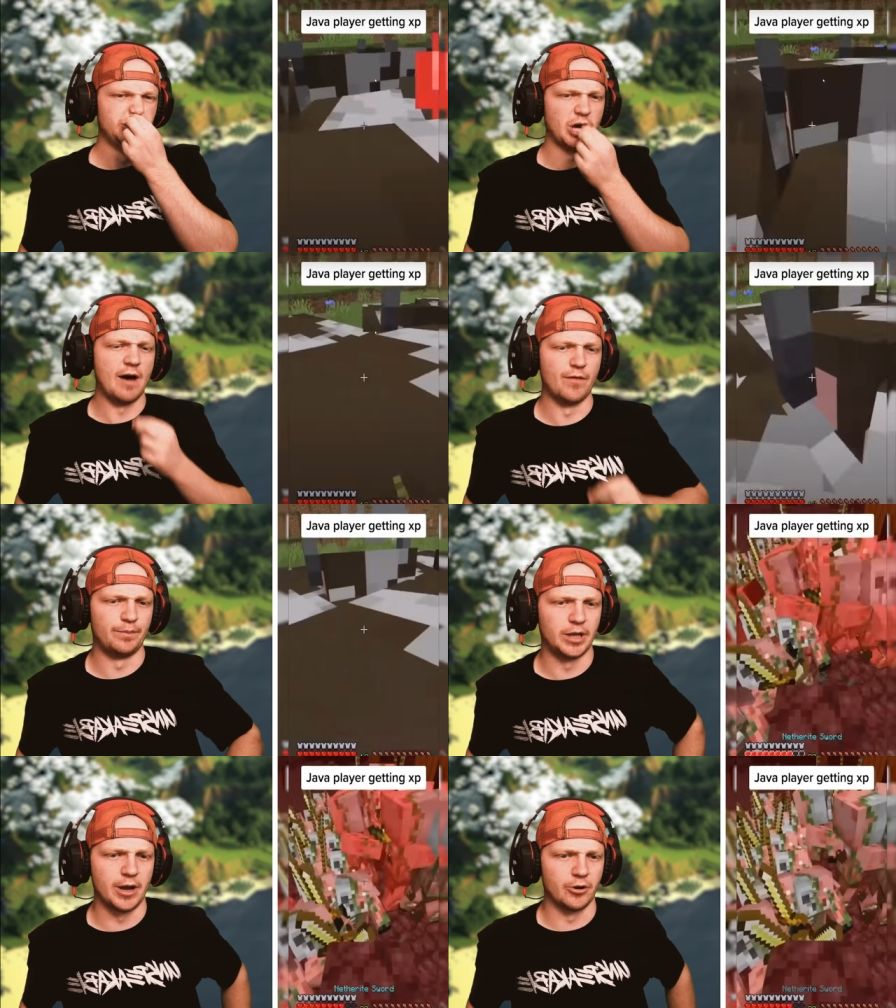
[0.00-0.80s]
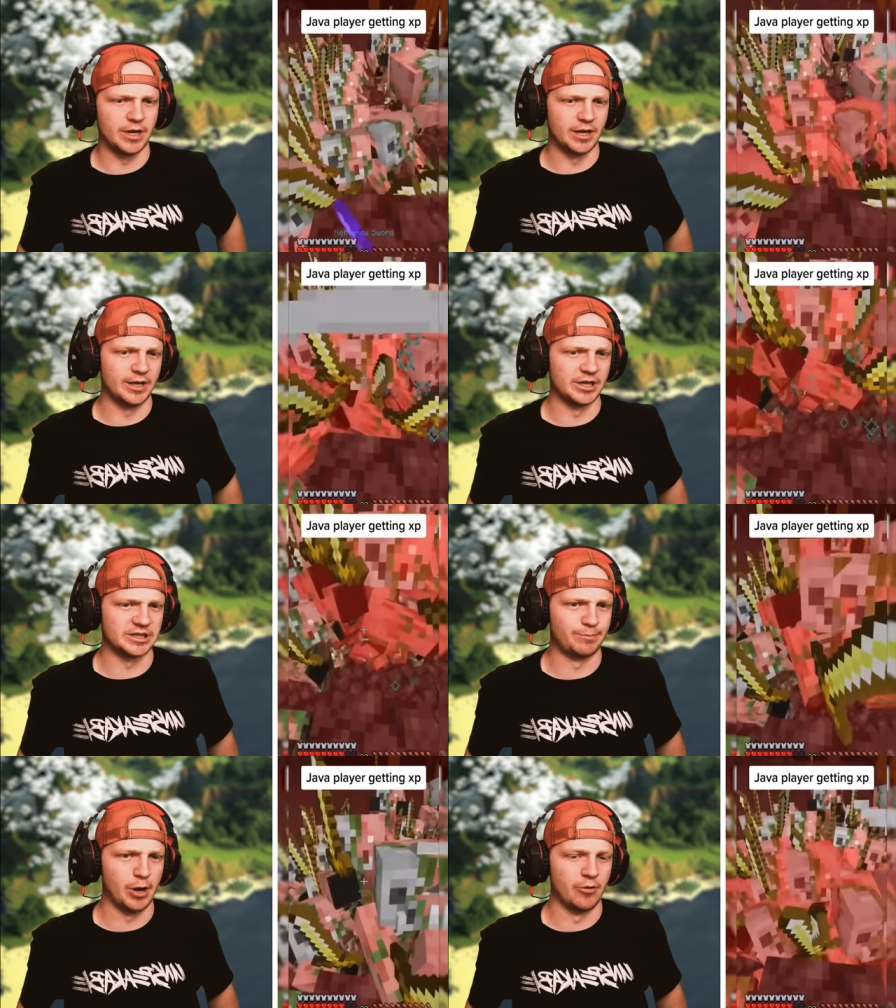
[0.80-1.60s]
Java player getting
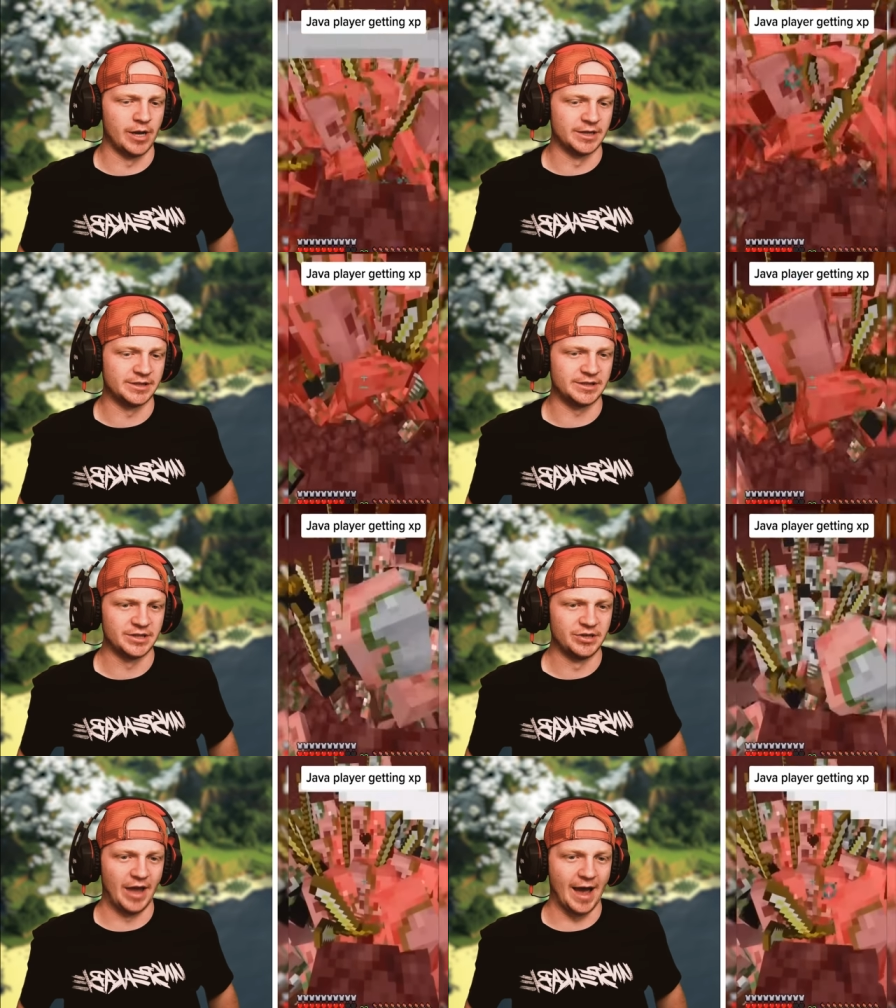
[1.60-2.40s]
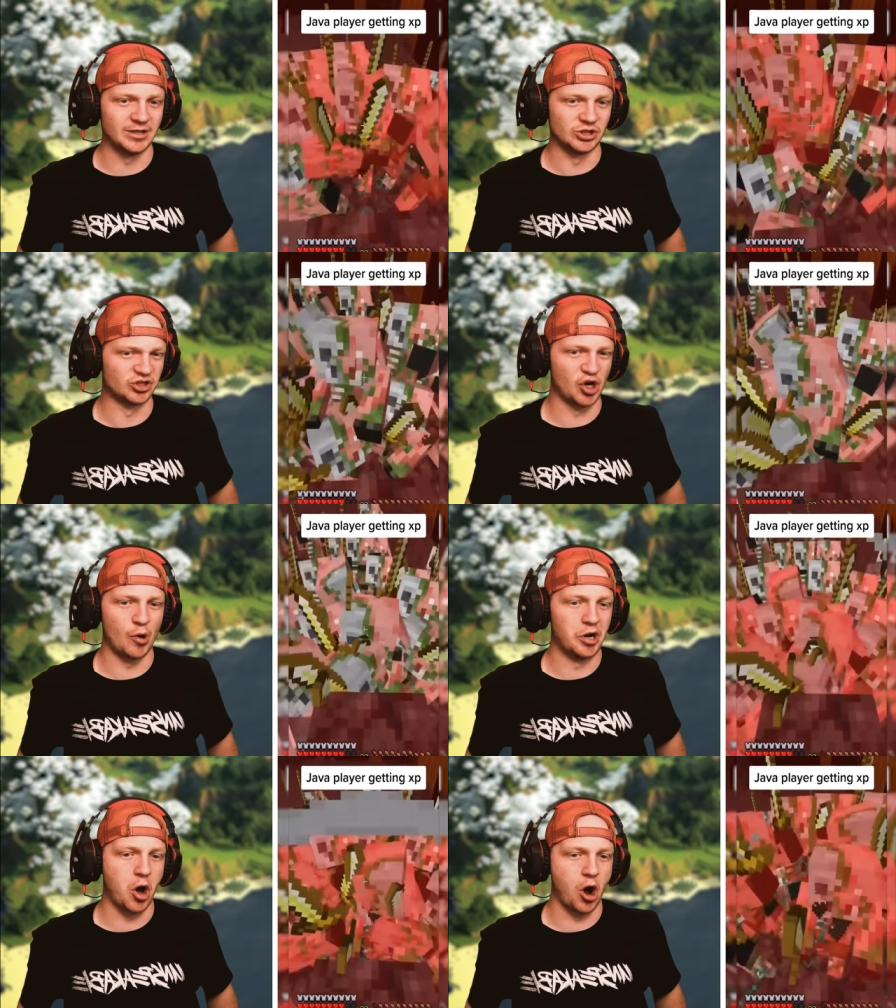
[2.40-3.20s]
experience. Yeah, he's just
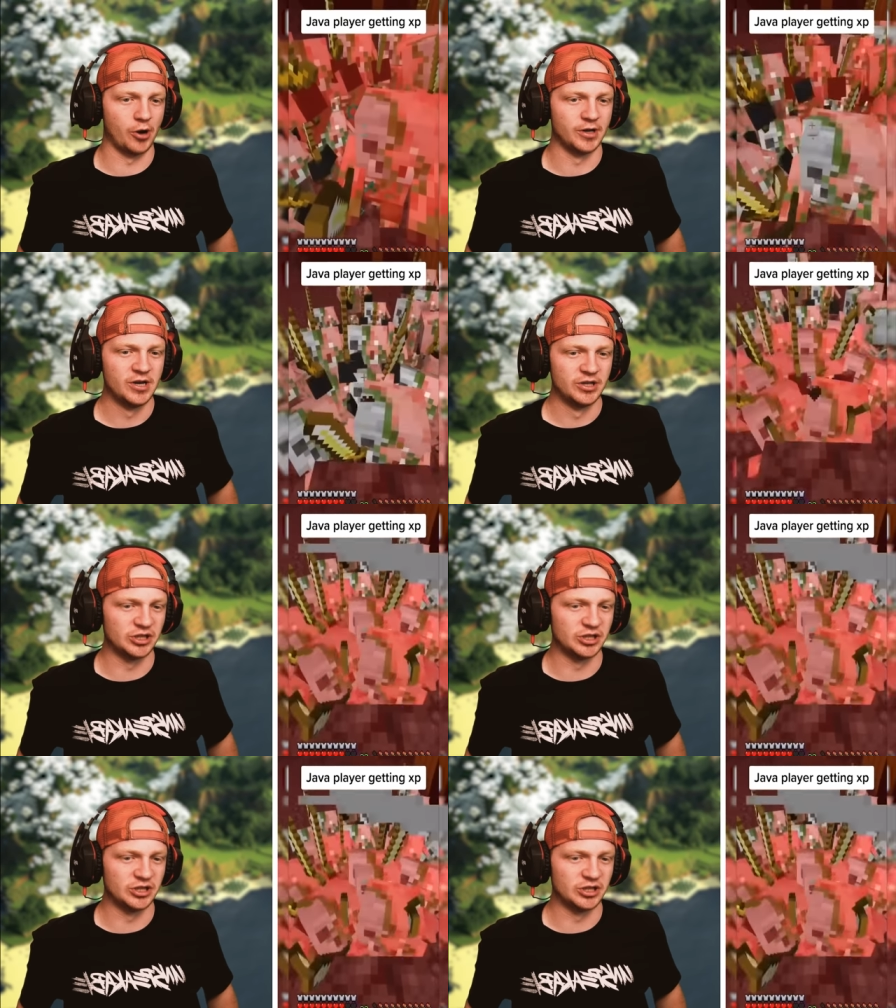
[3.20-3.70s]
going hard.